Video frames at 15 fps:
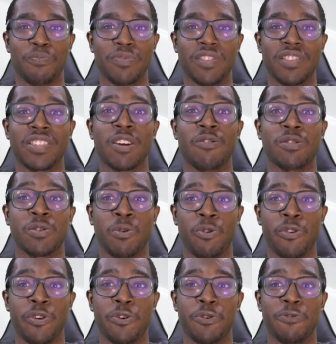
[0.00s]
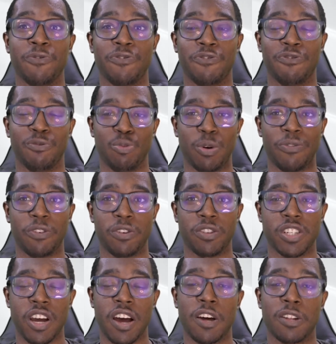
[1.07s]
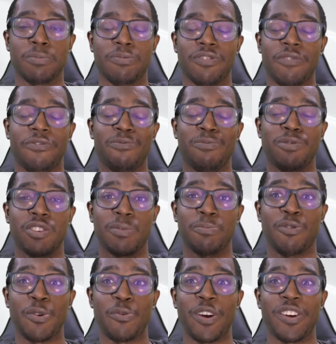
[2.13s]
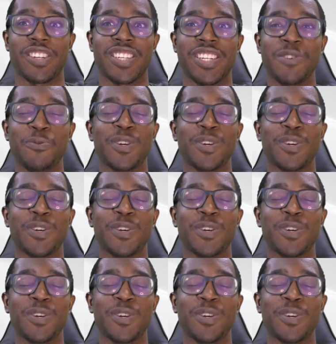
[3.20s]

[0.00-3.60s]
territorial with her child to the point where she